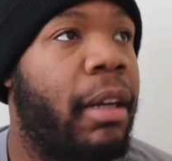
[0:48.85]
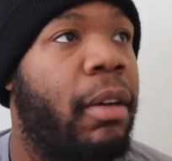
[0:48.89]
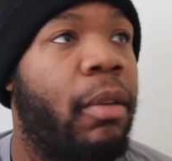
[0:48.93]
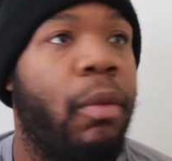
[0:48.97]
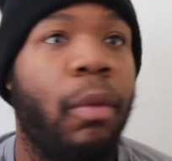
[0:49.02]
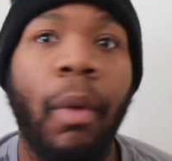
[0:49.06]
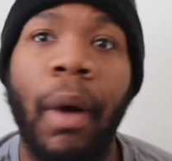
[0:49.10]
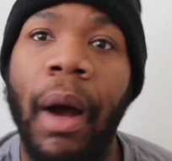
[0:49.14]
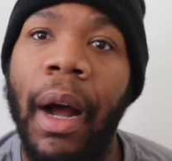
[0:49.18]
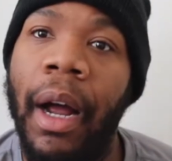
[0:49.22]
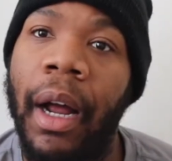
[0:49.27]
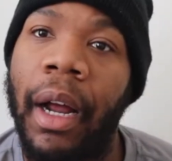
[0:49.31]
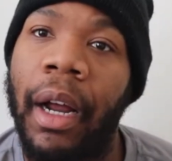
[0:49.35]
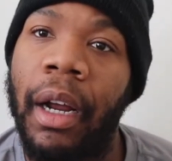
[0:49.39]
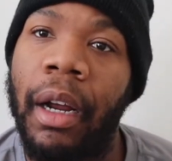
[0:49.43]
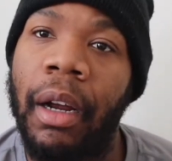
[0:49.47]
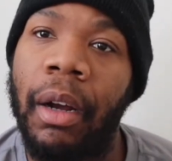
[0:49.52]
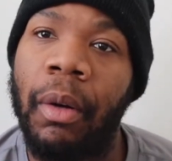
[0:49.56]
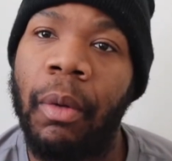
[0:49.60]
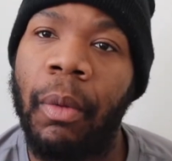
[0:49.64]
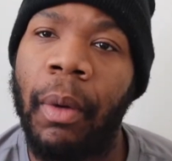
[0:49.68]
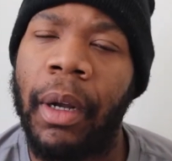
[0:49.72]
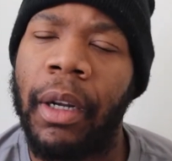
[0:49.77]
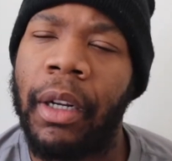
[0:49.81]
Why?
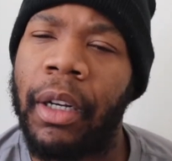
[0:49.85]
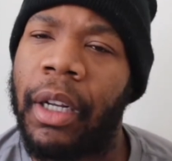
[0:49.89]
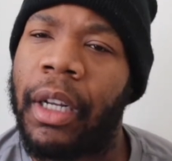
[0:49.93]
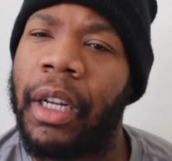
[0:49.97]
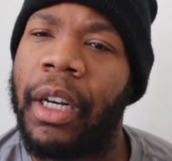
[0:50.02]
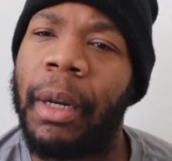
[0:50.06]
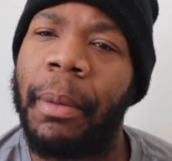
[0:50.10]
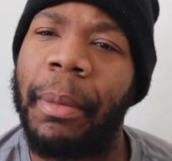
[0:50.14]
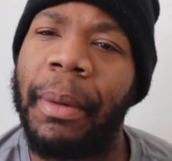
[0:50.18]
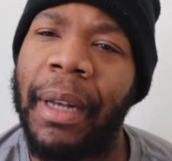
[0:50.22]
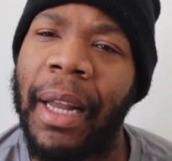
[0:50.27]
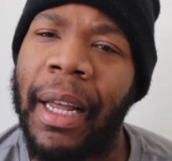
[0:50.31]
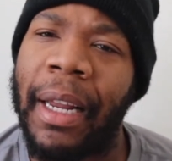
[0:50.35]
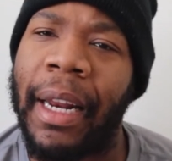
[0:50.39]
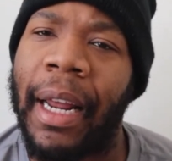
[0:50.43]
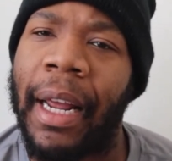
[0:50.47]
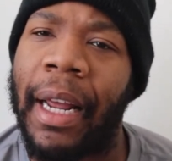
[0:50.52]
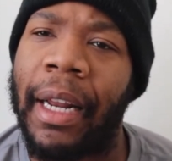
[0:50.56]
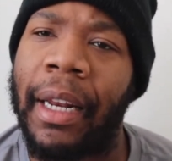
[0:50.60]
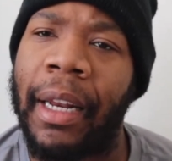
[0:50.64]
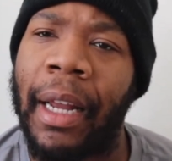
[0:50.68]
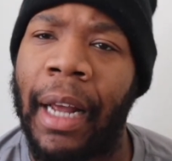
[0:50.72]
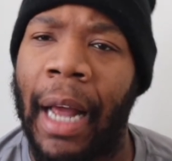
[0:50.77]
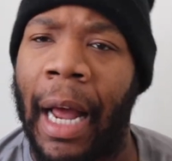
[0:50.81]
Why you looking at me like
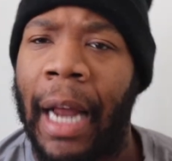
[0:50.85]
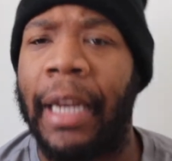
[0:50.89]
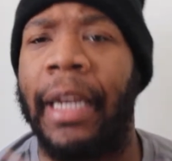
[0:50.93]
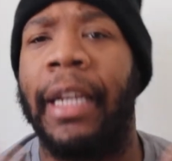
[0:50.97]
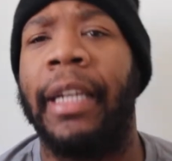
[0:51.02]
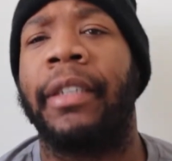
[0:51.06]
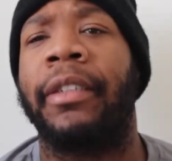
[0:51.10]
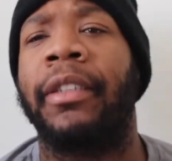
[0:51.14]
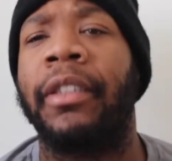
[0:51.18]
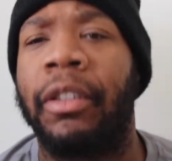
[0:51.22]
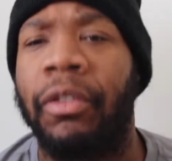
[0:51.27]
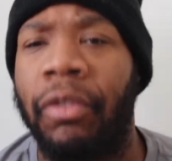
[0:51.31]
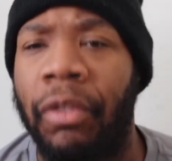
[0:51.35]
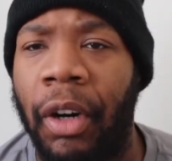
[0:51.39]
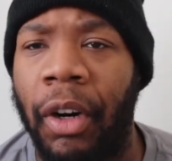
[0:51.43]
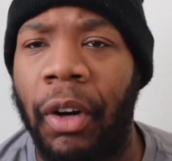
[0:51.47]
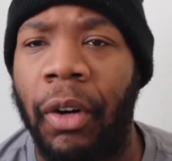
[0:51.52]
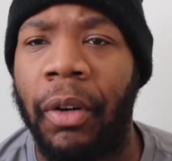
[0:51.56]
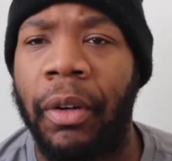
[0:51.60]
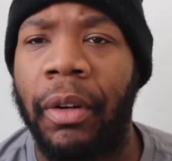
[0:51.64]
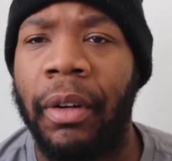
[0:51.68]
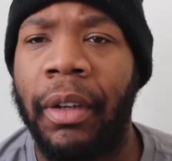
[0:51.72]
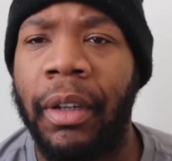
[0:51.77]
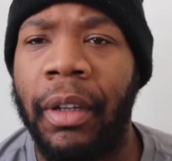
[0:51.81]
that? Like I did something wrong.